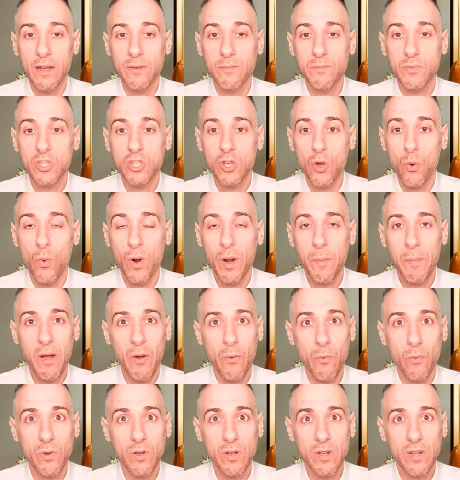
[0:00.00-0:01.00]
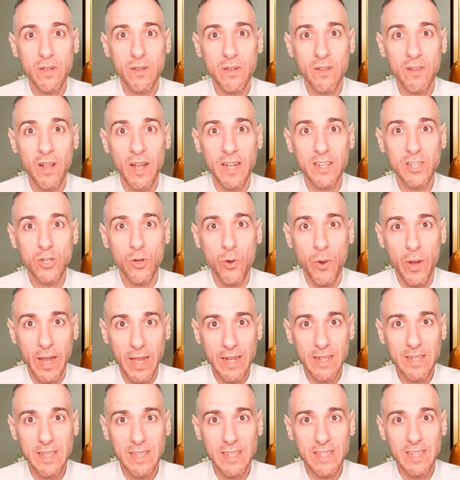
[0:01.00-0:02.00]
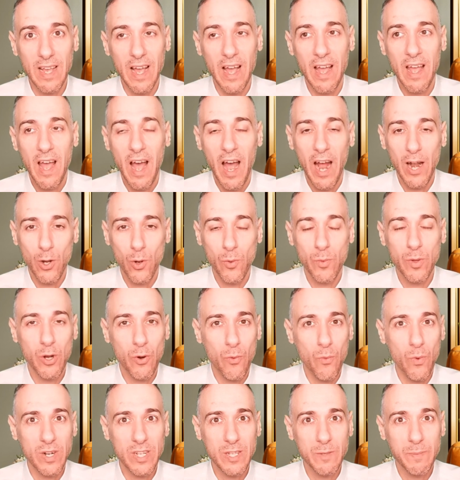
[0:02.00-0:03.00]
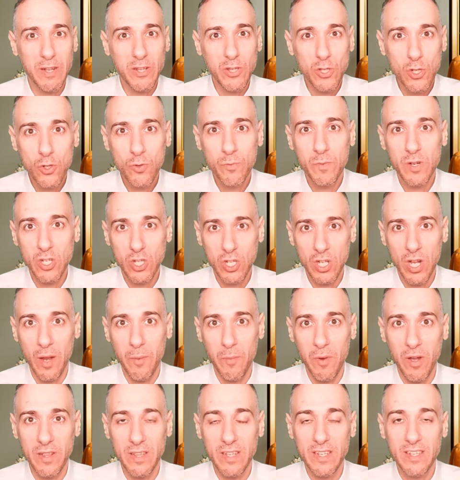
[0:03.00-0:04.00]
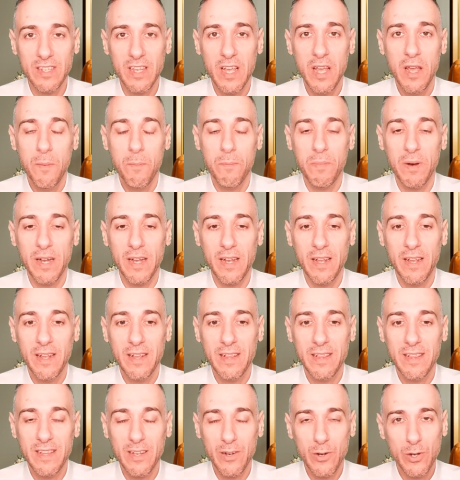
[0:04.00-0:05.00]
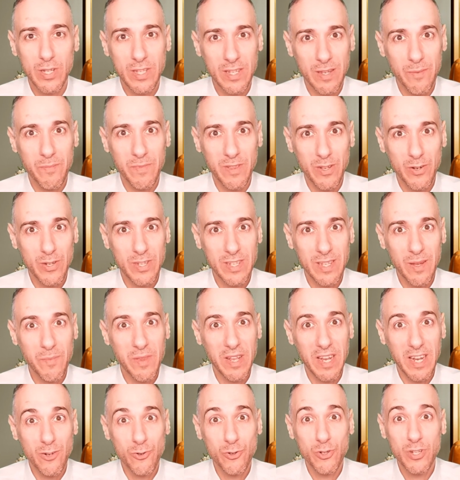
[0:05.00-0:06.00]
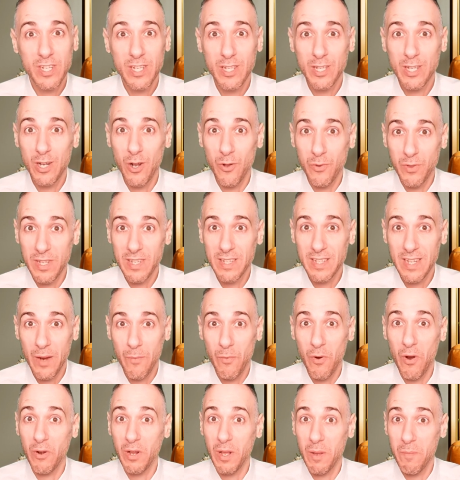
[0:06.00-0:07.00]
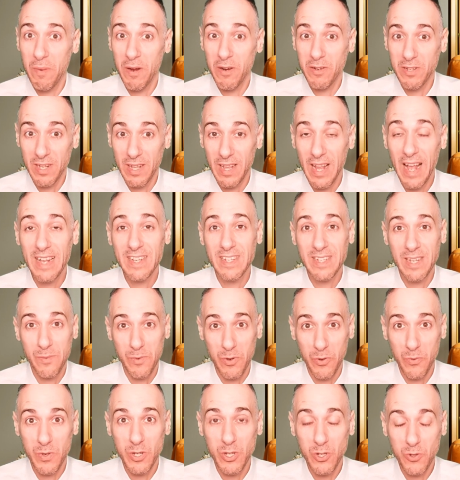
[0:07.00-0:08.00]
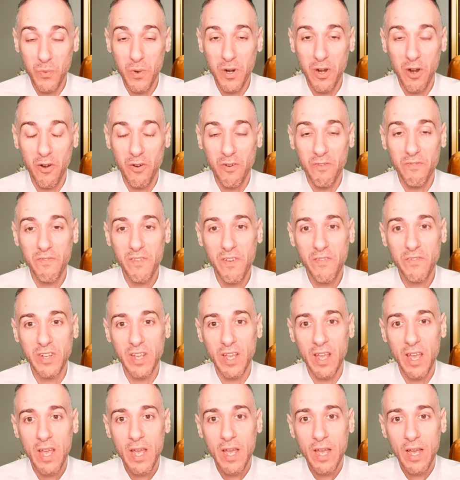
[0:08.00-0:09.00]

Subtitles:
So what about clients going into this? I know we don't want to spend too much time on this, but there is something interesting to note this time around compared to last time it reached 150.